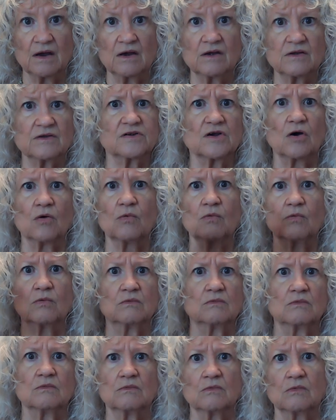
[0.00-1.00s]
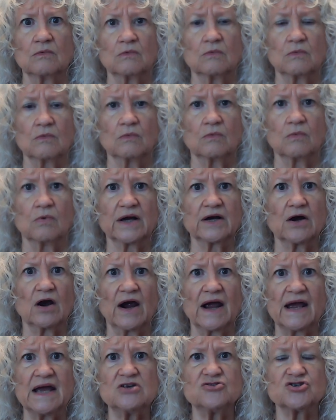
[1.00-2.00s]
So, what
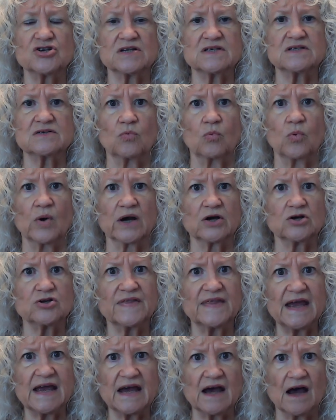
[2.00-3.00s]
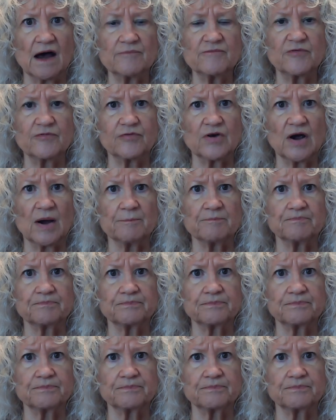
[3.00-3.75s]
are AGEs? Where do they come from?